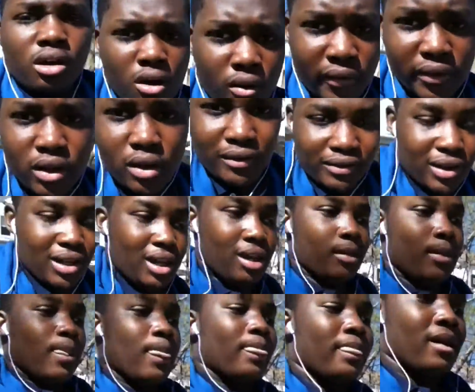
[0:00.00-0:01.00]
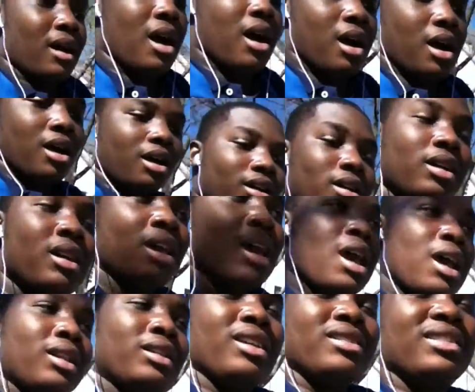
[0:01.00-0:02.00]
over and over again.
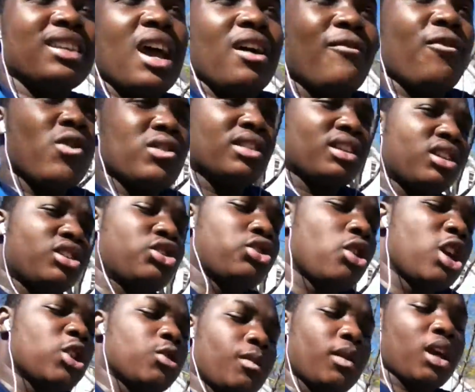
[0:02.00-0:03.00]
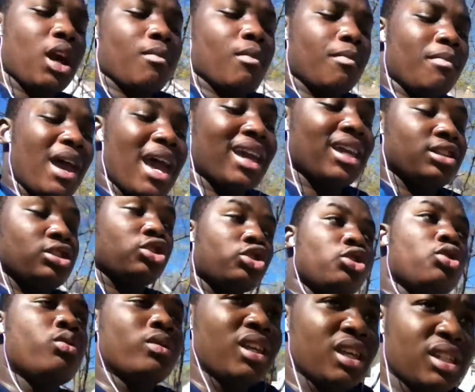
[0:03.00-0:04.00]
This Dion 14 Shorts will be coming back in
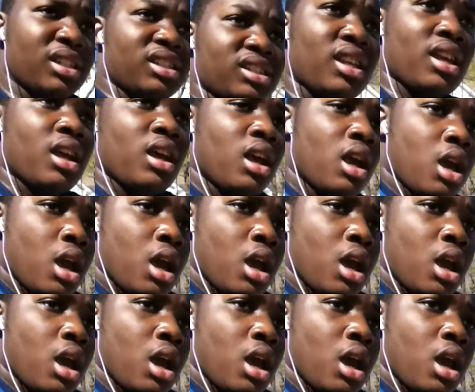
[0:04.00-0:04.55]
2 weeks.